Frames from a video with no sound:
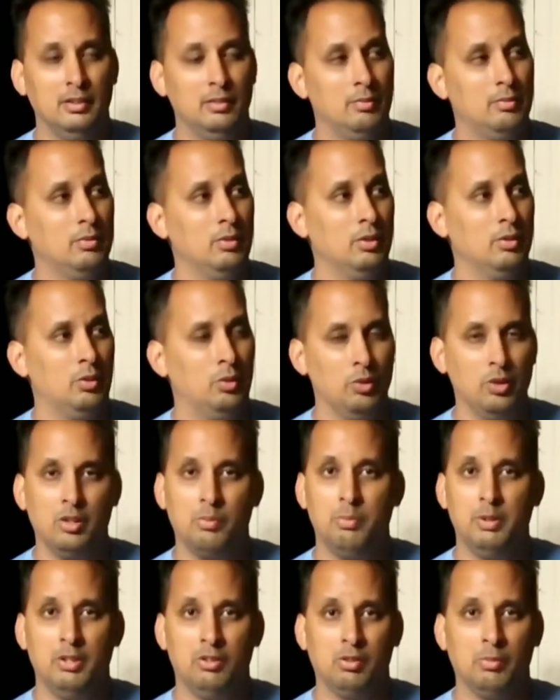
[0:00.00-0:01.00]
And
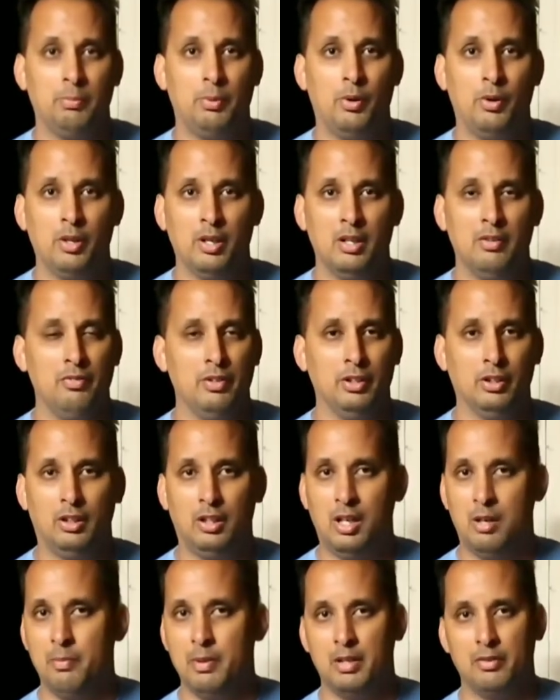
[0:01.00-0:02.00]
always being supportive, and
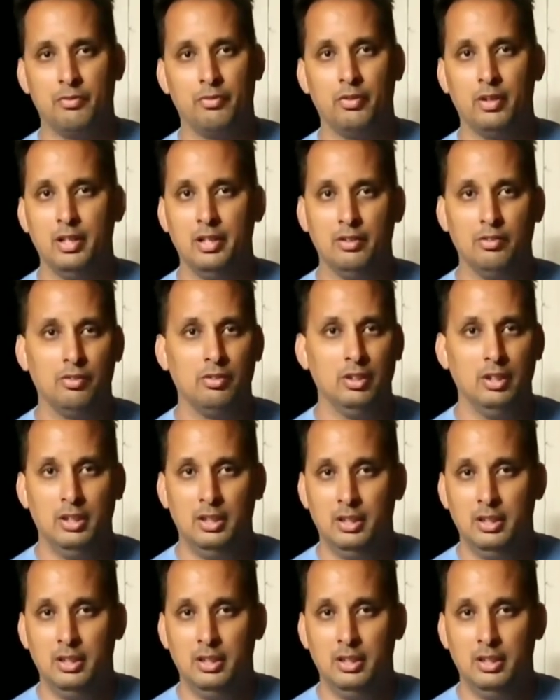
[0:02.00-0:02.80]
all my friends,